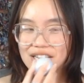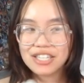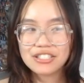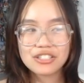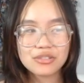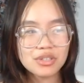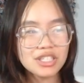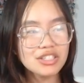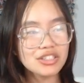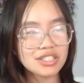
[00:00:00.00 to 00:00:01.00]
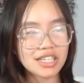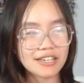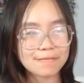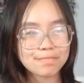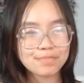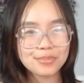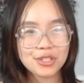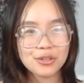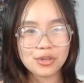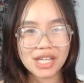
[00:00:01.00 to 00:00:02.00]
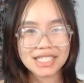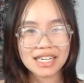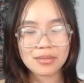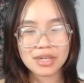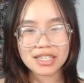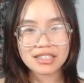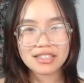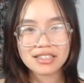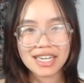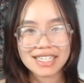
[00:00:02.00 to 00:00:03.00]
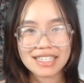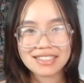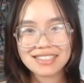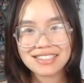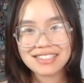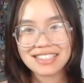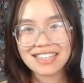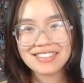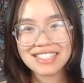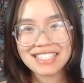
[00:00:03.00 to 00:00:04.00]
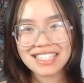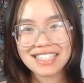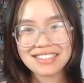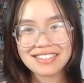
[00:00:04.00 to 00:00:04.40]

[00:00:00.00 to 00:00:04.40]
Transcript: So it's really interesting with that dynamic, I guess. So I'm just like,